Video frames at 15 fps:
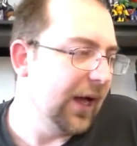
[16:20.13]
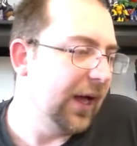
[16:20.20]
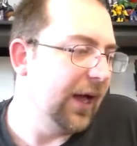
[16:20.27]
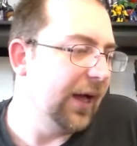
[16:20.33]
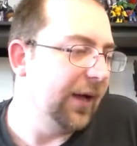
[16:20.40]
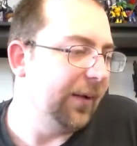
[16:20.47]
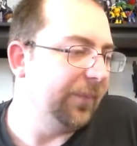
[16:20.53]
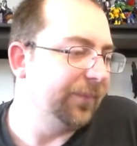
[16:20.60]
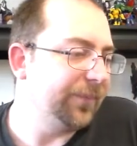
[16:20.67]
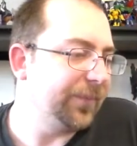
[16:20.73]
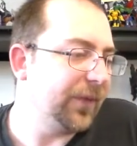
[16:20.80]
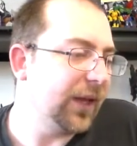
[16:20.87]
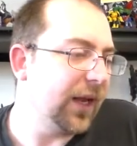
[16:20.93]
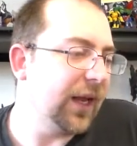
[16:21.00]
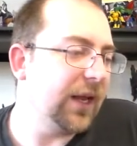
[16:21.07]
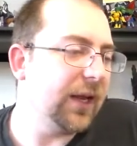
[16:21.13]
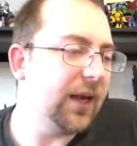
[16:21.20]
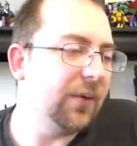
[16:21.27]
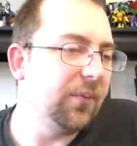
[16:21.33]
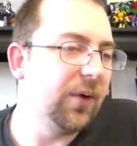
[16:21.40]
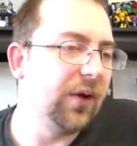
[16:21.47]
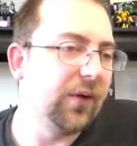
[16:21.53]
um,
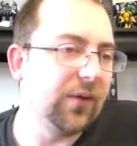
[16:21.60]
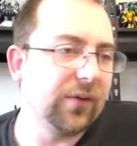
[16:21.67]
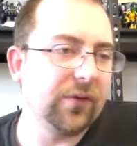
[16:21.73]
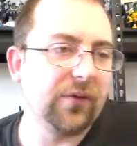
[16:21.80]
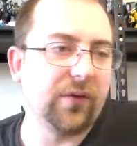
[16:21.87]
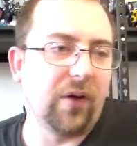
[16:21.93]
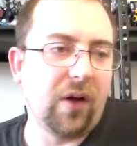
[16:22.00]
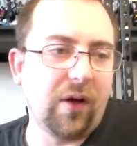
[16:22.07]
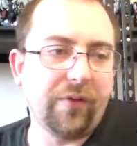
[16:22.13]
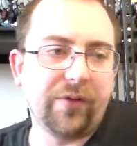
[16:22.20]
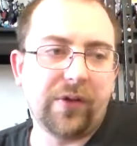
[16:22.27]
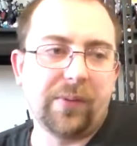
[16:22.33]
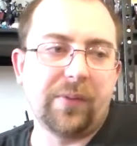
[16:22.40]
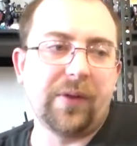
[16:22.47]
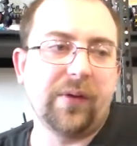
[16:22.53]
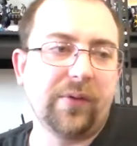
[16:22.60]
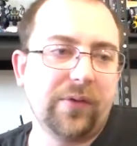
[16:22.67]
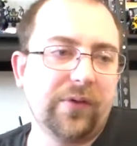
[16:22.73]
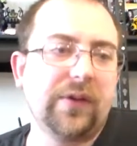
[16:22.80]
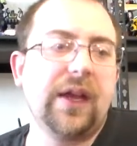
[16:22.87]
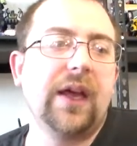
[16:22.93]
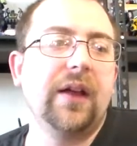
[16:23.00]
it, it, will solve some of
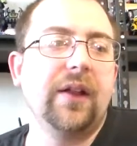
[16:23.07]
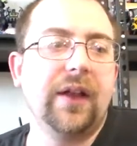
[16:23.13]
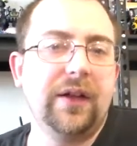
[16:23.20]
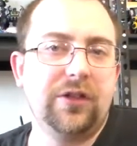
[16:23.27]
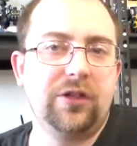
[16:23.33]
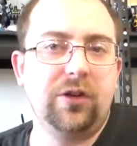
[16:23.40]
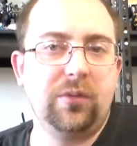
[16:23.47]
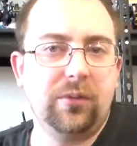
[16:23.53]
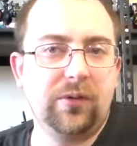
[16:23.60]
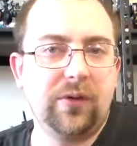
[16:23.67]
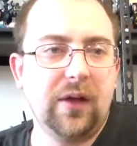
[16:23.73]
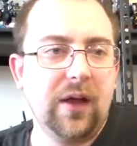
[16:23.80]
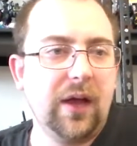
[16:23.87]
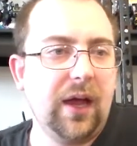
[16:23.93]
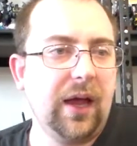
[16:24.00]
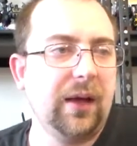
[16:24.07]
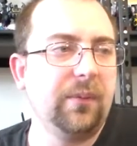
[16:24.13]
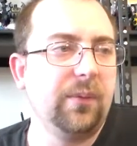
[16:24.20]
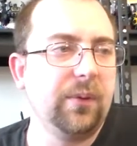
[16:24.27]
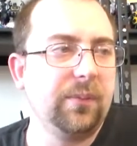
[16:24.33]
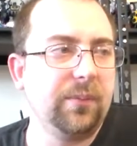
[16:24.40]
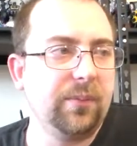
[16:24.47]
those scale issues.
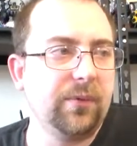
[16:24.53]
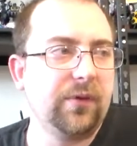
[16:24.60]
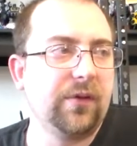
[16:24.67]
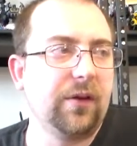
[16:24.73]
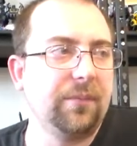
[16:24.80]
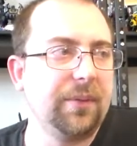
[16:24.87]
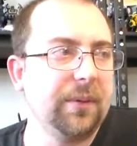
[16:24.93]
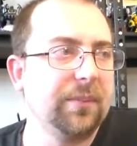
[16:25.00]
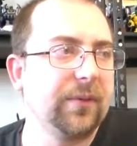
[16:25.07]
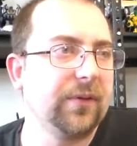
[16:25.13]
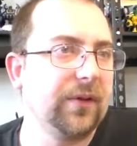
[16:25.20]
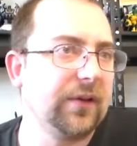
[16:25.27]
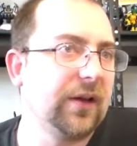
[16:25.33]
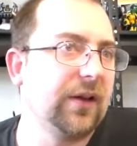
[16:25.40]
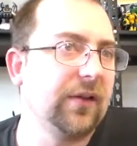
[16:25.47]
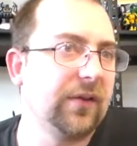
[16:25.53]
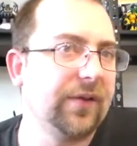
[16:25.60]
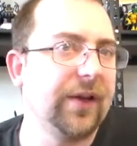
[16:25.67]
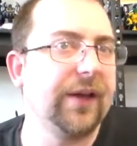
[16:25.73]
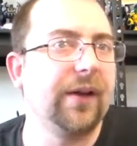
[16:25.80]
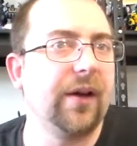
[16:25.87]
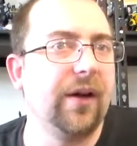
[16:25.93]
And when some people sit there and
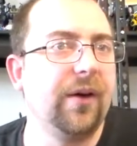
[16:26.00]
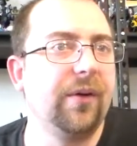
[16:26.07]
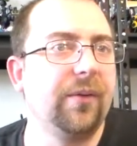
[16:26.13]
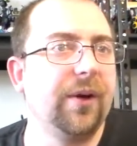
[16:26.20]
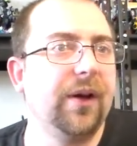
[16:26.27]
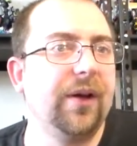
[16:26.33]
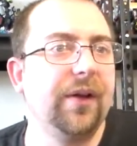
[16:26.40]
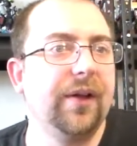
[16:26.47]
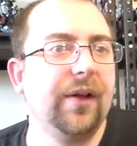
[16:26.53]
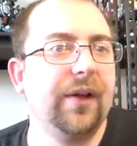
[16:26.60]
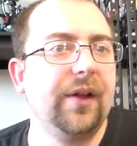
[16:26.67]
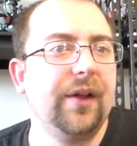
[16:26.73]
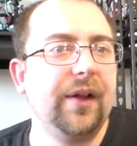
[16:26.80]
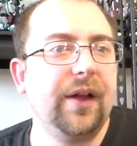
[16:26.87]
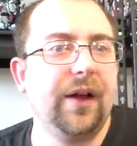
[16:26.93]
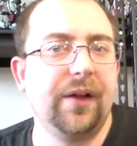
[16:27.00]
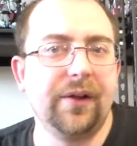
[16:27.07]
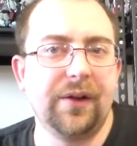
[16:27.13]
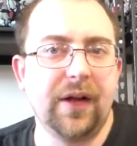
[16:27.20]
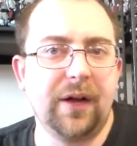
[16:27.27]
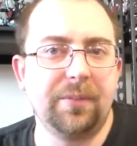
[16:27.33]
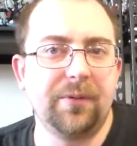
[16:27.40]
think, oh well,
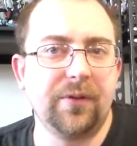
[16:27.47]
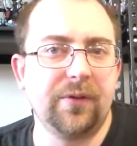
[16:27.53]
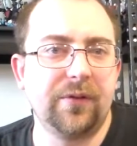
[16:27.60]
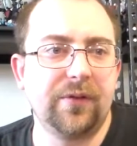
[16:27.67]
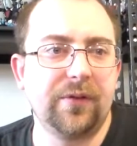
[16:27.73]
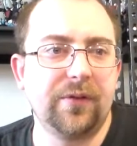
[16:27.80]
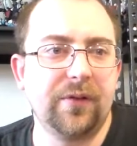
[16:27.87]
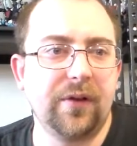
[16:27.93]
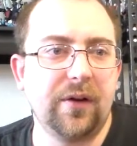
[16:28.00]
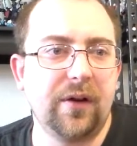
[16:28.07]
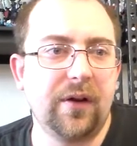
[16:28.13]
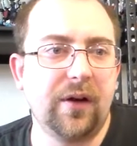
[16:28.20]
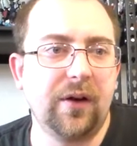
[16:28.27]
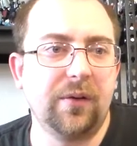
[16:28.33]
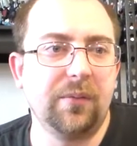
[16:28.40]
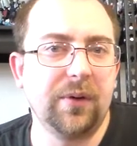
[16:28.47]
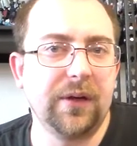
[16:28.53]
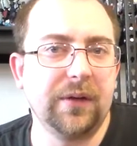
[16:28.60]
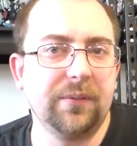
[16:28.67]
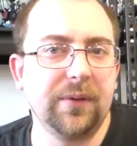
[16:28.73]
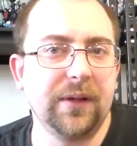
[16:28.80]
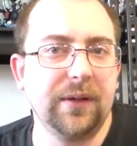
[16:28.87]
helicopters are
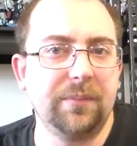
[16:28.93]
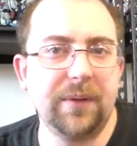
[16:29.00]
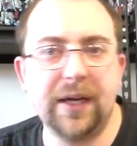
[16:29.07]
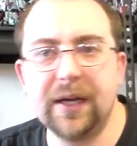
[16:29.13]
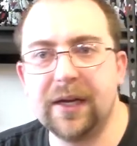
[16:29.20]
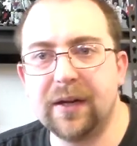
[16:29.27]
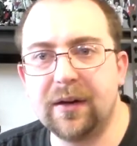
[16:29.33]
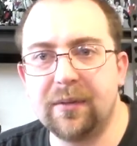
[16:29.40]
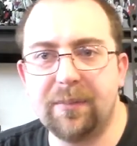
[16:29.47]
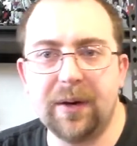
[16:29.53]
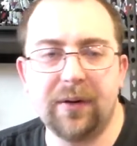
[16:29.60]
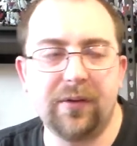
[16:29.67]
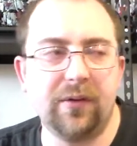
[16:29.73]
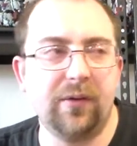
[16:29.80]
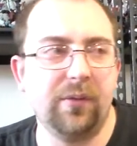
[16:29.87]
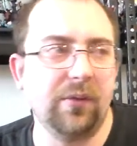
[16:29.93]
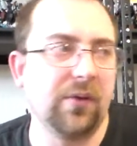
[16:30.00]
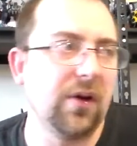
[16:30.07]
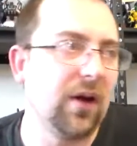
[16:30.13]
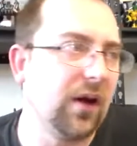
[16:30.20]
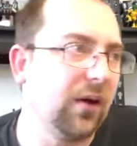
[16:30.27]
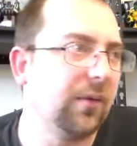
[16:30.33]
really really big in comparison to
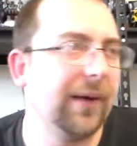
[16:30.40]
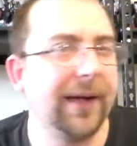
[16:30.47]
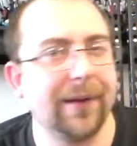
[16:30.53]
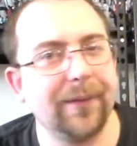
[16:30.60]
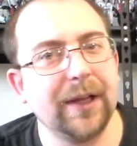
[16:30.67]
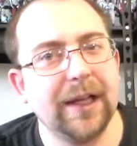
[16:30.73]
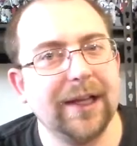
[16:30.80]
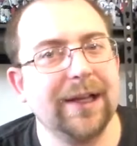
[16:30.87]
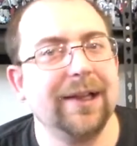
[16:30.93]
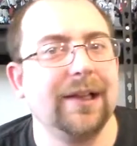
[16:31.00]
a car. Well,